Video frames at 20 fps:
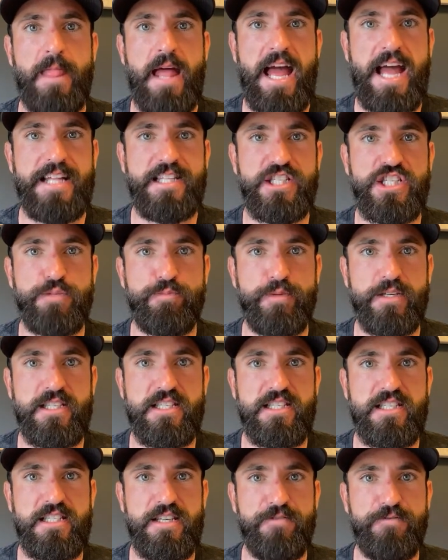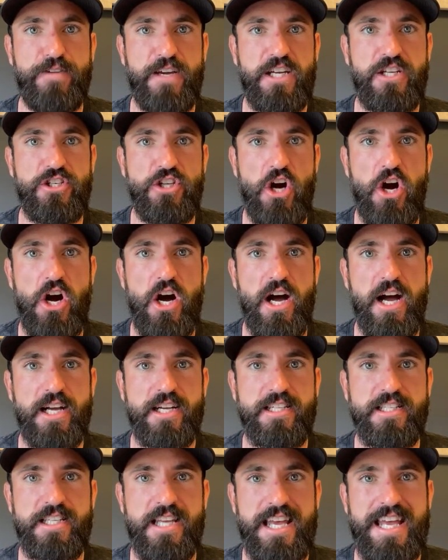and specific
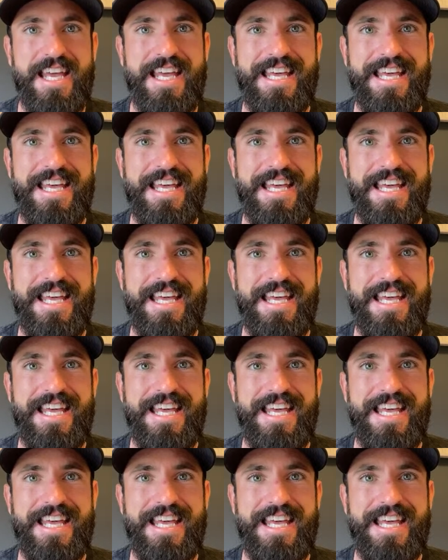dogs